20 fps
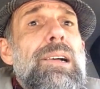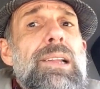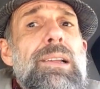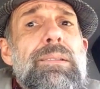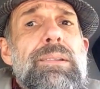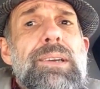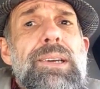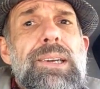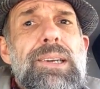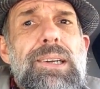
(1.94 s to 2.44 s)

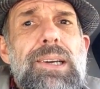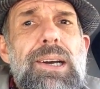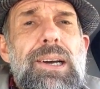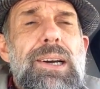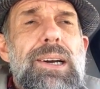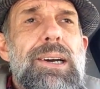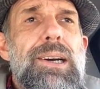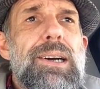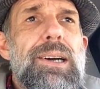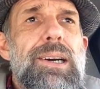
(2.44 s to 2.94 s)
Let me
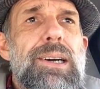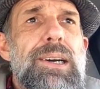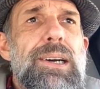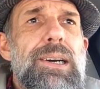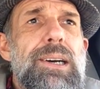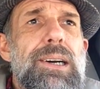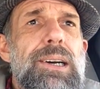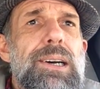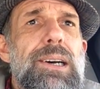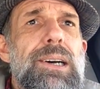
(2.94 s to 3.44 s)

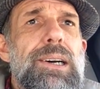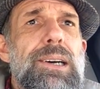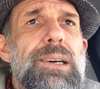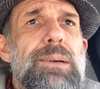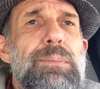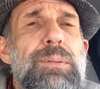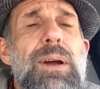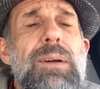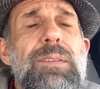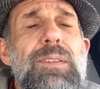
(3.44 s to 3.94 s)

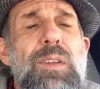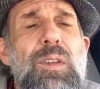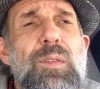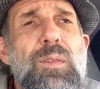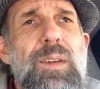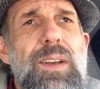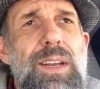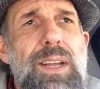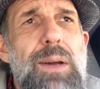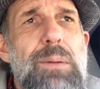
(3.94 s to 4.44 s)
preface this
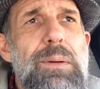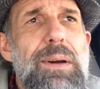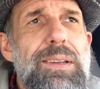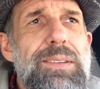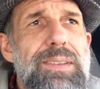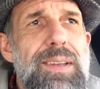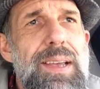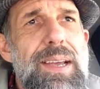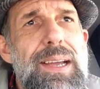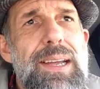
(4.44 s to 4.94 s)
video by
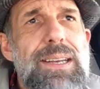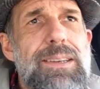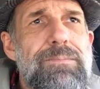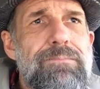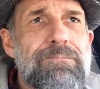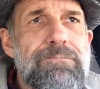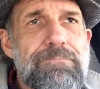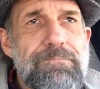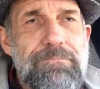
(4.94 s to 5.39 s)
saying,